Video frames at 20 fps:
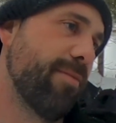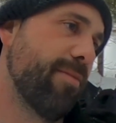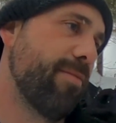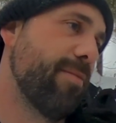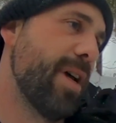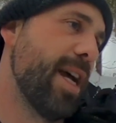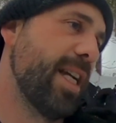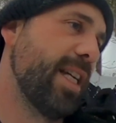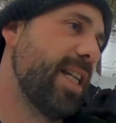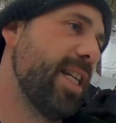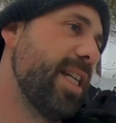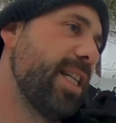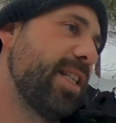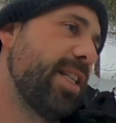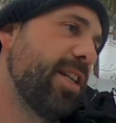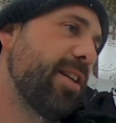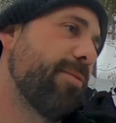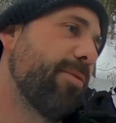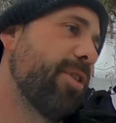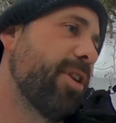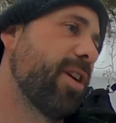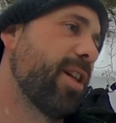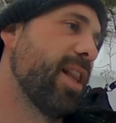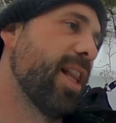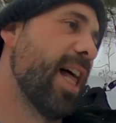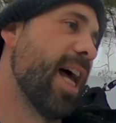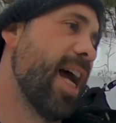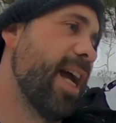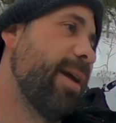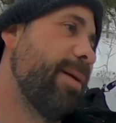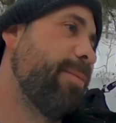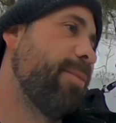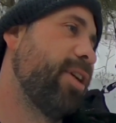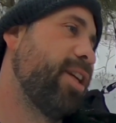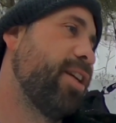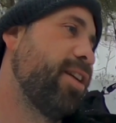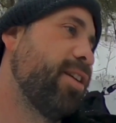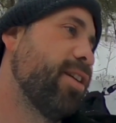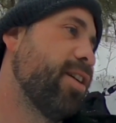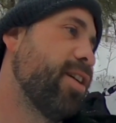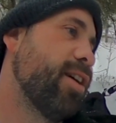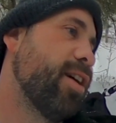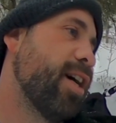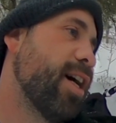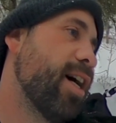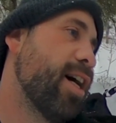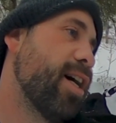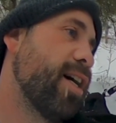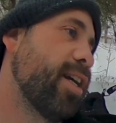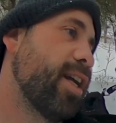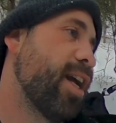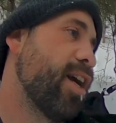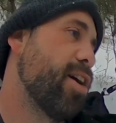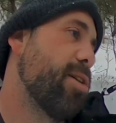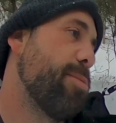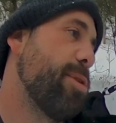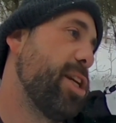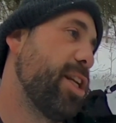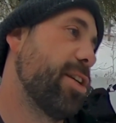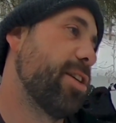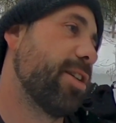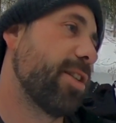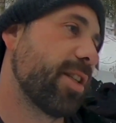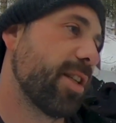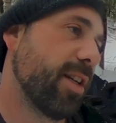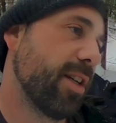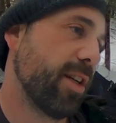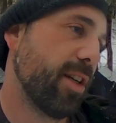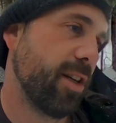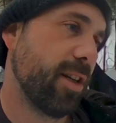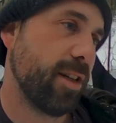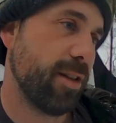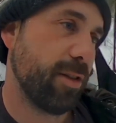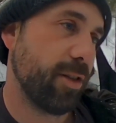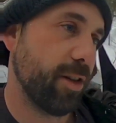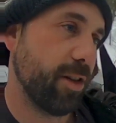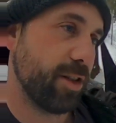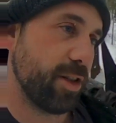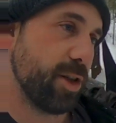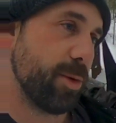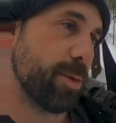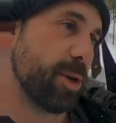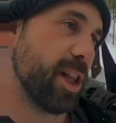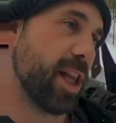magnesium, they're climbing carabiners. They're super